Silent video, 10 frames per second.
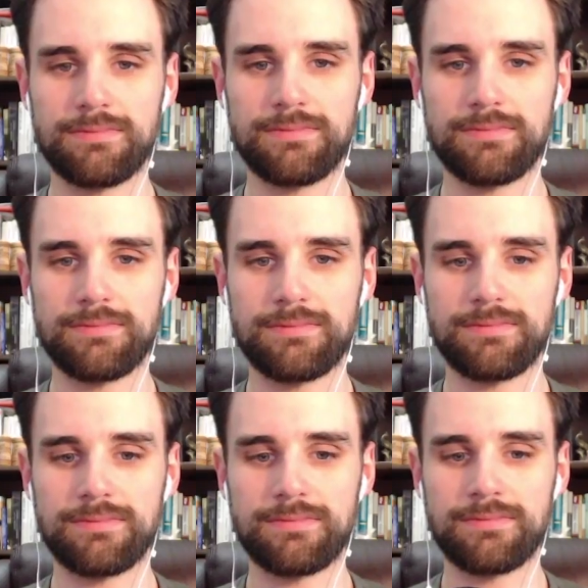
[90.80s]

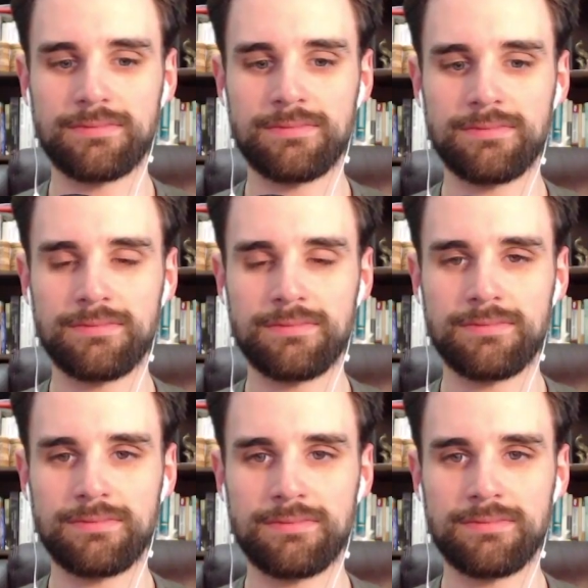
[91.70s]

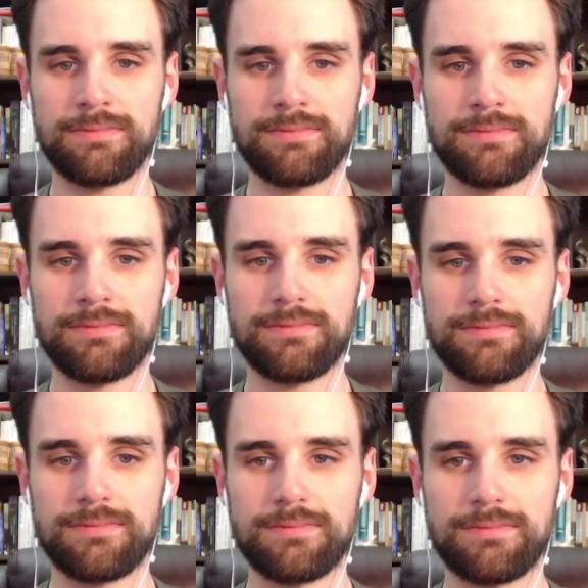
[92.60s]

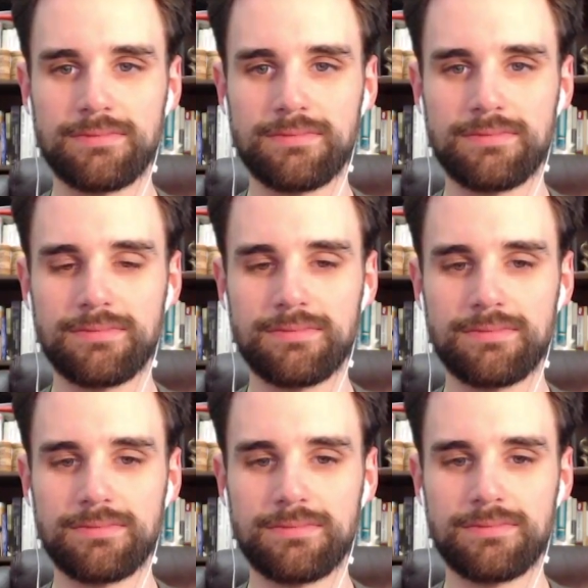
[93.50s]

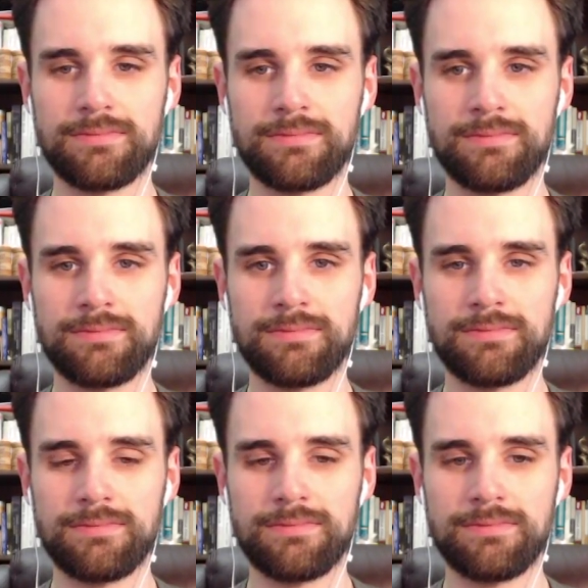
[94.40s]

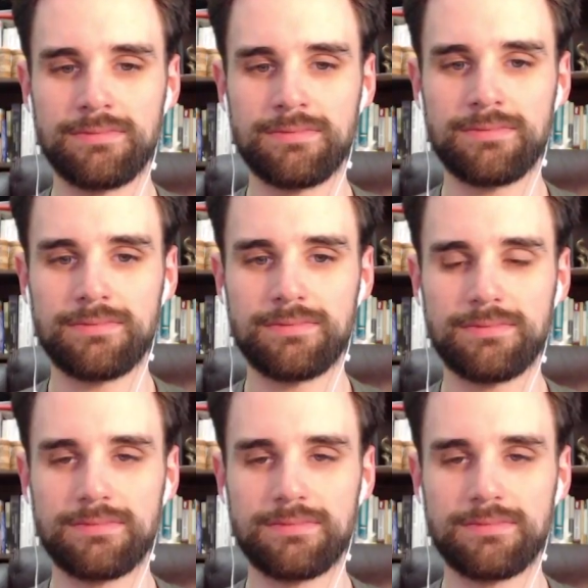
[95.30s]
(not speaking)